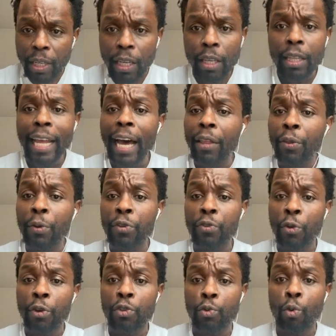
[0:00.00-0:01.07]
Now there's
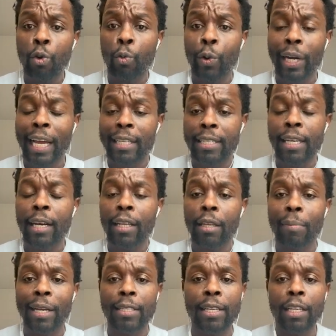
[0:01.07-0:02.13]
there's what, what I tell them. I
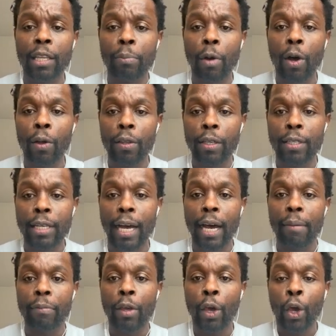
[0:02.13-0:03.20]
tell them all the time:
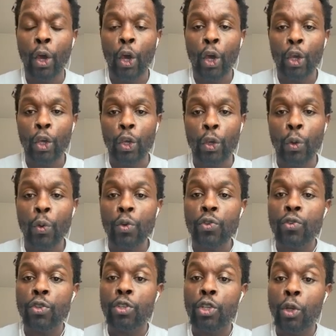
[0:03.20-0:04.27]
use
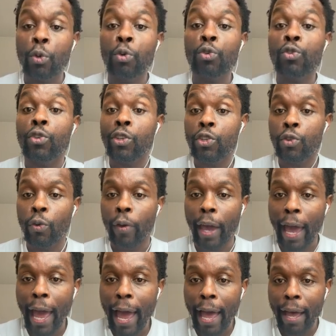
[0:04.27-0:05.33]
the tools that you
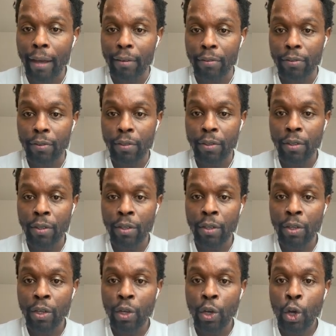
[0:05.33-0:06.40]
have
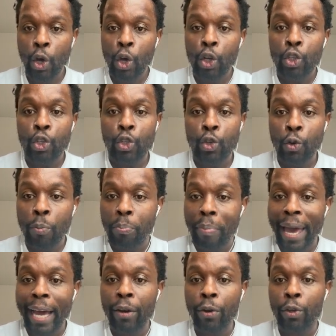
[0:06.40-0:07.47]
to
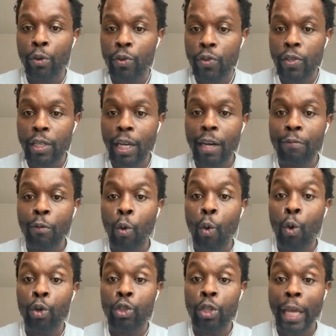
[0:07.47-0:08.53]
better yourself or
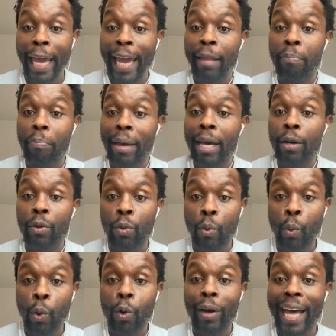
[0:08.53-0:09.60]
and better the
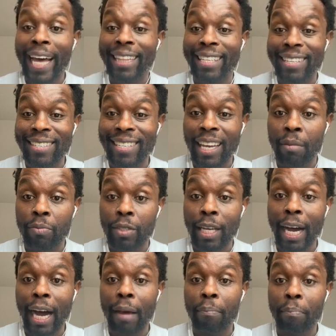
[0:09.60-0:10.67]
world at the same
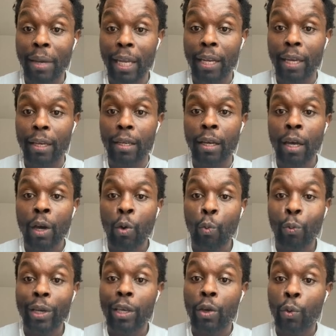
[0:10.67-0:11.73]
time. Meaning, we
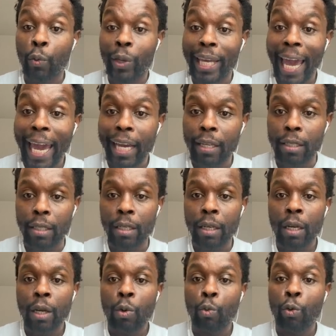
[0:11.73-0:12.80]
create,
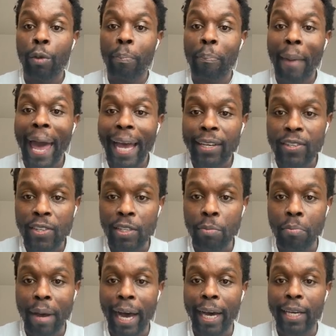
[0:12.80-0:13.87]
we
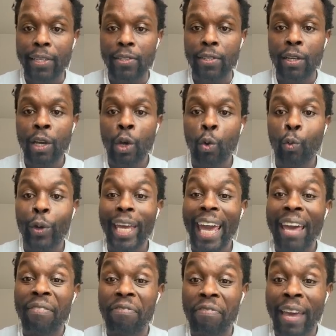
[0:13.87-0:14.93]
maximize we
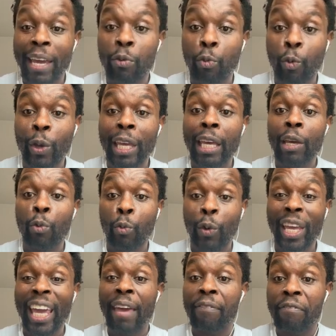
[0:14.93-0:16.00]
invent we
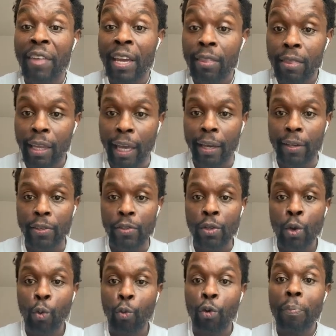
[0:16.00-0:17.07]
reinvent things
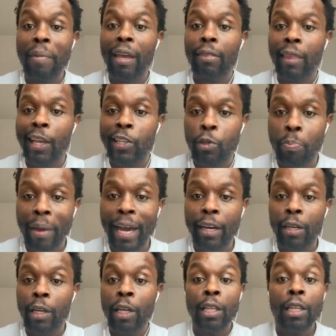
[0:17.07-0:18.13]
we make things better
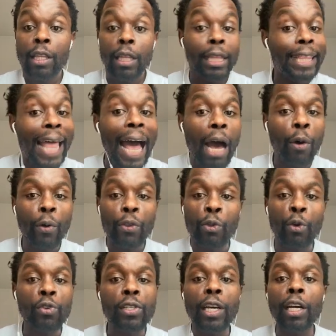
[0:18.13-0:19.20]
now
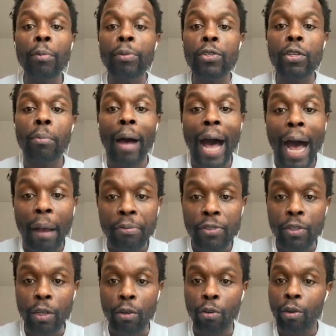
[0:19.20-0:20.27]
there's going to be some
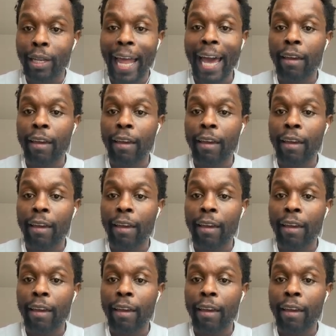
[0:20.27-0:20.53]
obstacle like